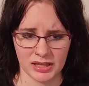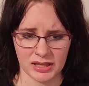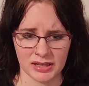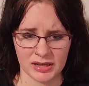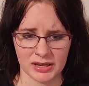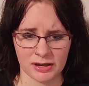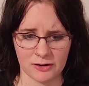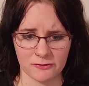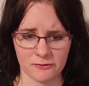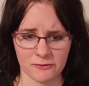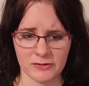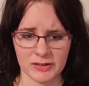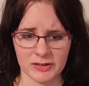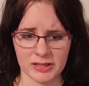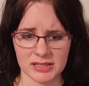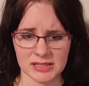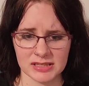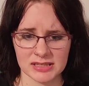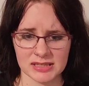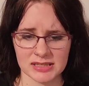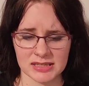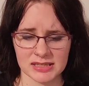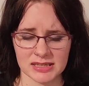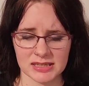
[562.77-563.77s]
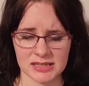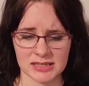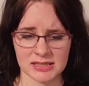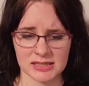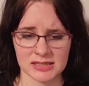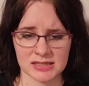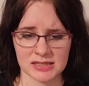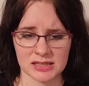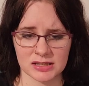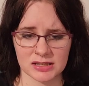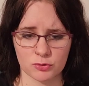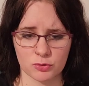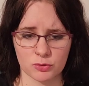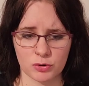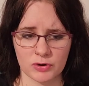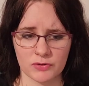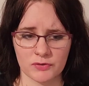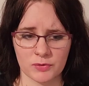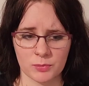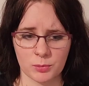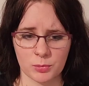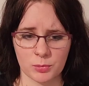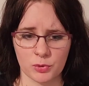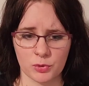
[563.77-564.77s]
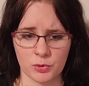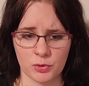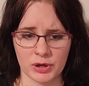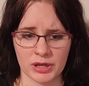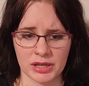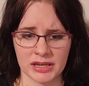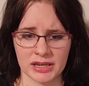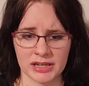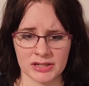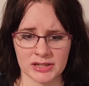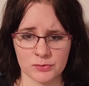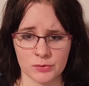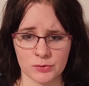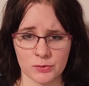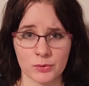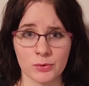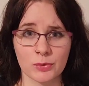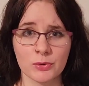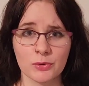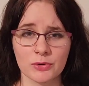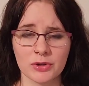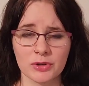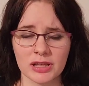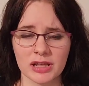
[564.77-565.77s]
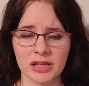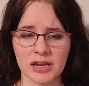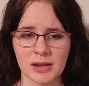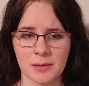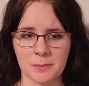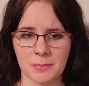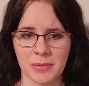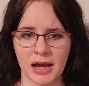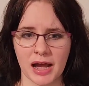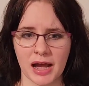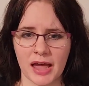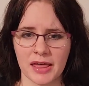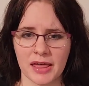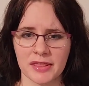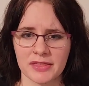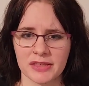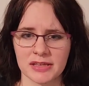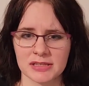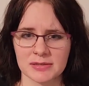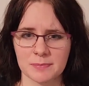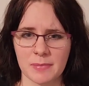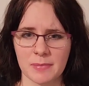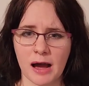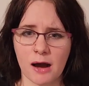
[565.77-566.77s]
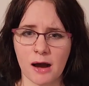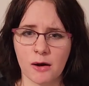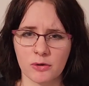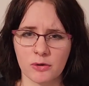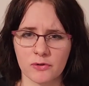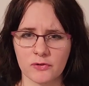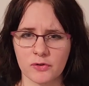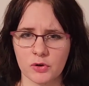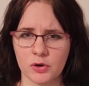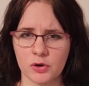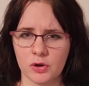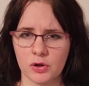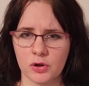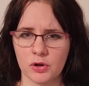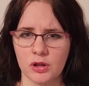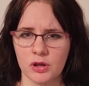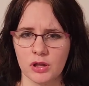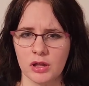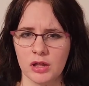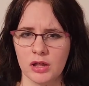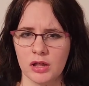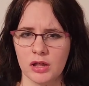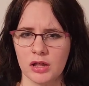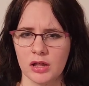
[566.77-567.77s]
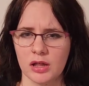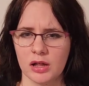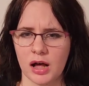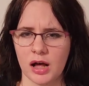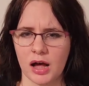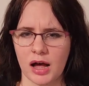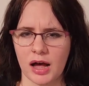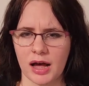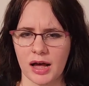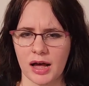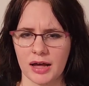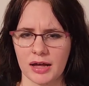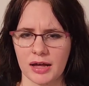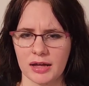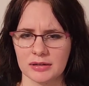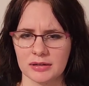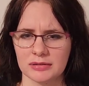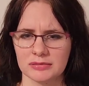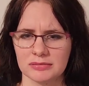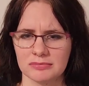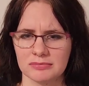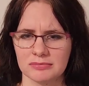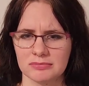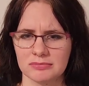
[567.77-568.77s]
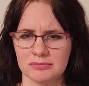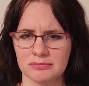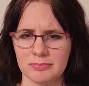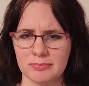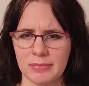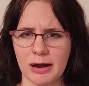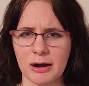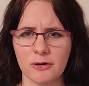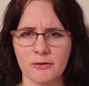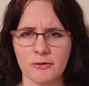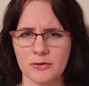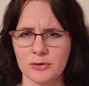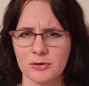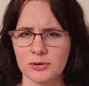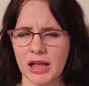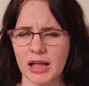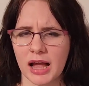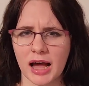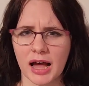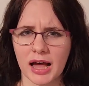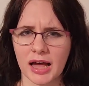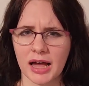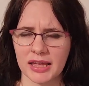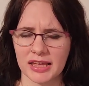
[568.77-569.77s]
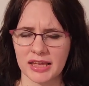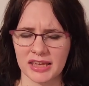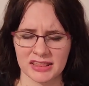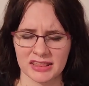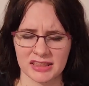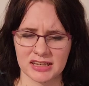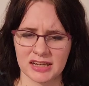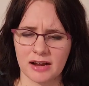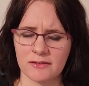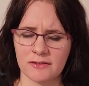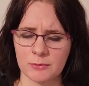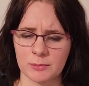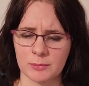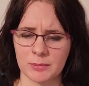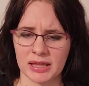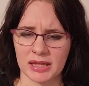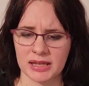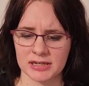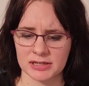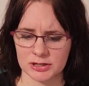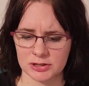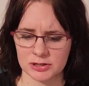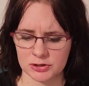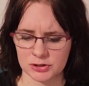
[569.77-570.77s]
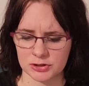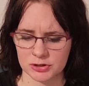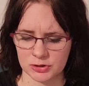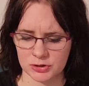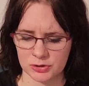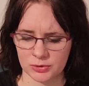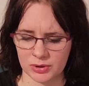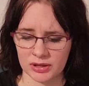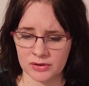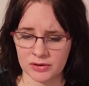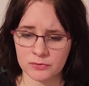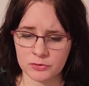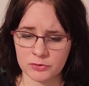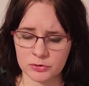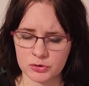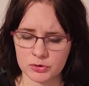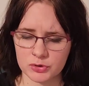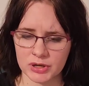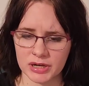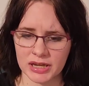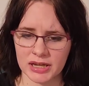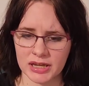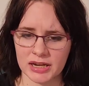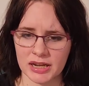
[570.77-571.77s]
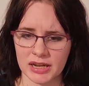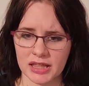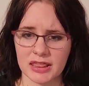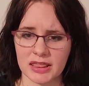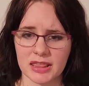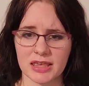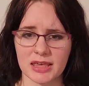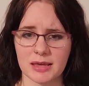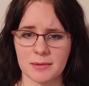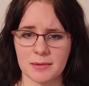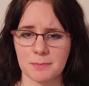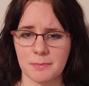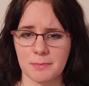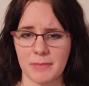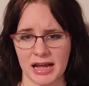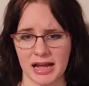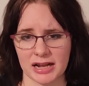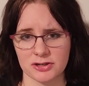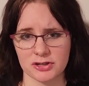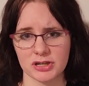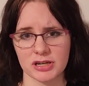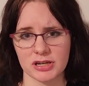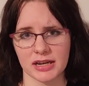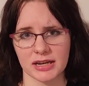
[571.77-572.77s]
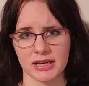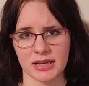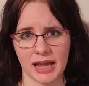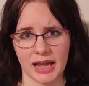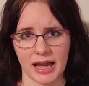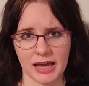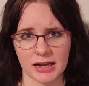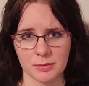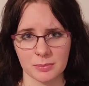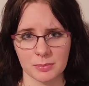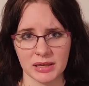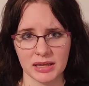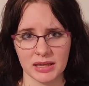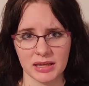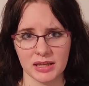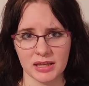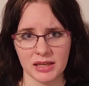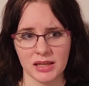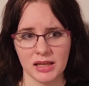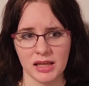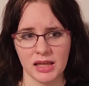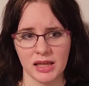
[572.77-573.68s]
Now, Fizz is an orphan boy. He gets recruited by this powerful guy in the government to infiltrate the Magic Academy